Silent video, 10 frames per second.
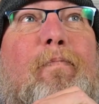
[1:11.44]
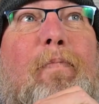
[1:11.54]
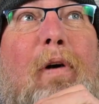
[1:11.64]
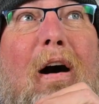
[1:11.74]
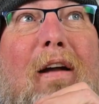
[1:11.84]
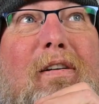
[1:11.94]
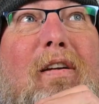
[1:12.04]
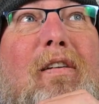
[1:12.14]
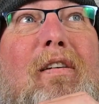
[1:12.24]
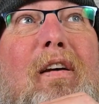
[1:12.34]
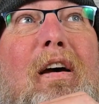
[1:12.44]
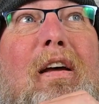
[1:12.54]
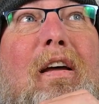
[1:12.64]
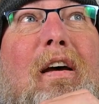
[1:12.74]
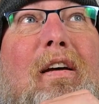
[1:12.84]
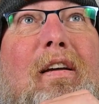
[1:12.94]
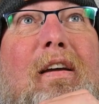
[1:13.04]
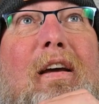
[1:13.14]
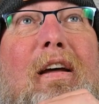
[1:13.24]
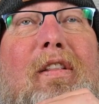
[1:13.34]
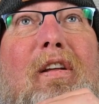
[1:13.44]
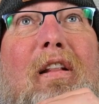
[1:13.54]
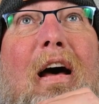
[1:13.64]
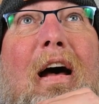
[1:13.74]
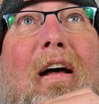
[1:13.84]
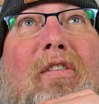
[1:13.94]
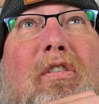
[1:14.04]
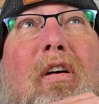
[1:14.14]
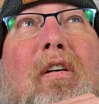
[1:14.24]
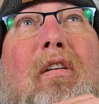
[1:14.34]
But in the last